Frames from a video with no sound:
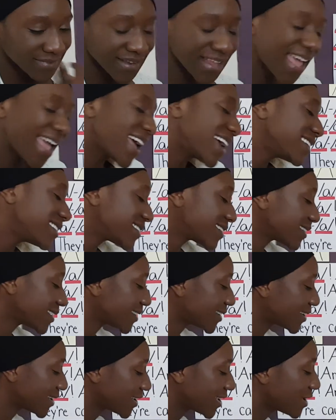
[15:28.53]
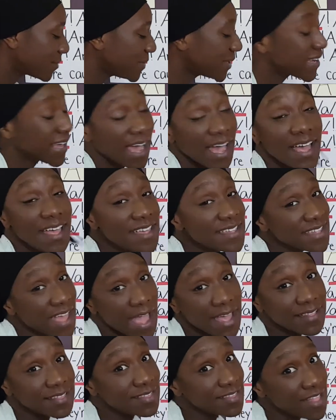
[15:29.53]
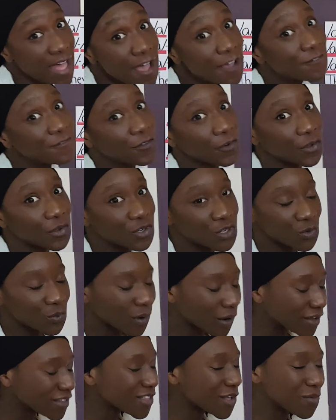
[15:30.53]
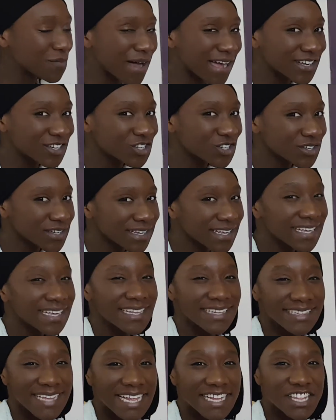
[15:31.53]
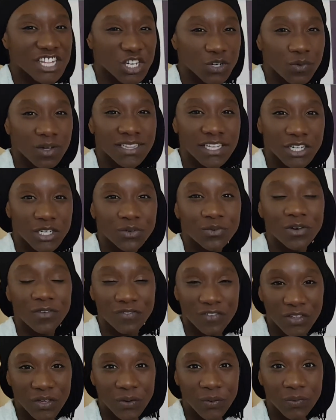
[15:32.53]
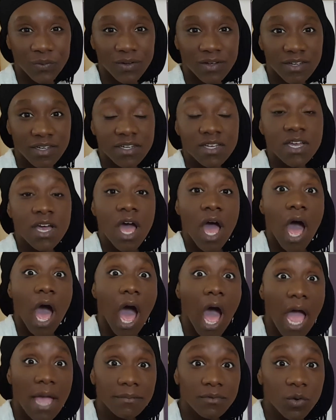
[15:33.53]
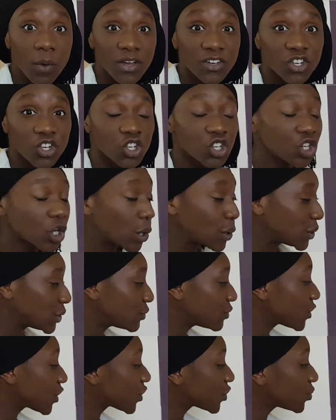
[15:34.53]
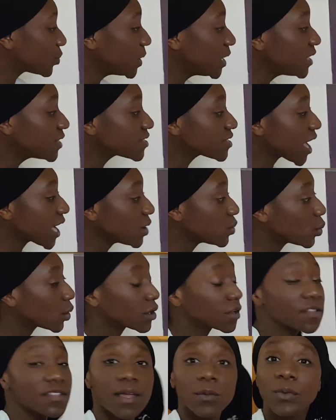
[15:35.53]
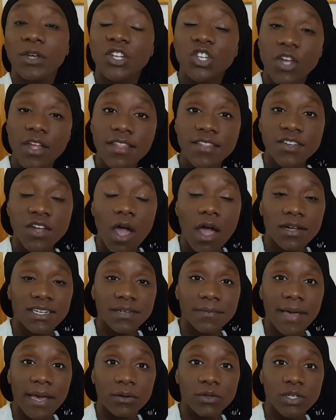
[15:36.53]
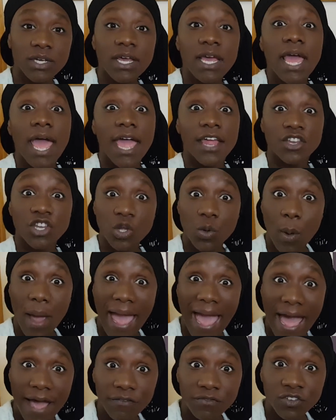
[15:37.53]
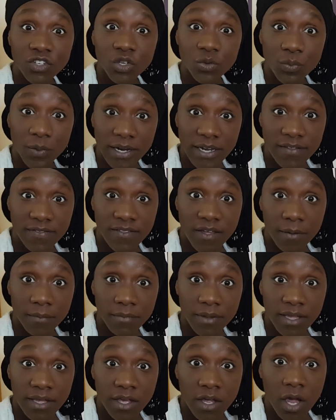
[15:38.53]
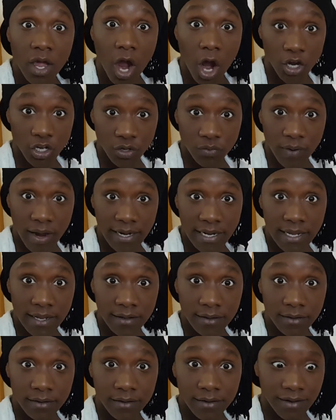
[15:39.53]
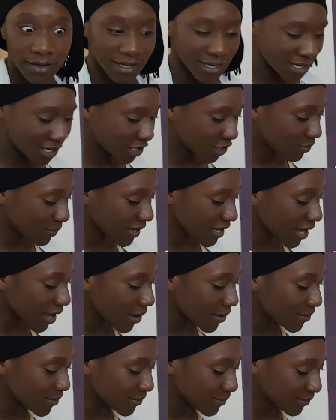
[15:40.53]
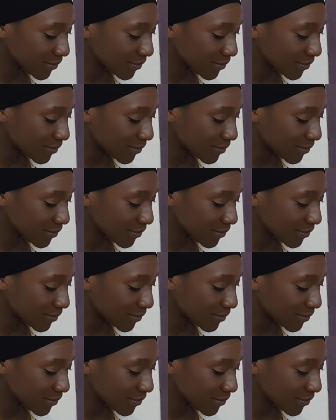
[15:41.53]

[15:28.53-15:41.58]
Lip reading: And because I love for you to work so much, let's do a little review. I'm going to show you the 3 sight words that we just talked about, and you have to read them. Are you ready? Here we go.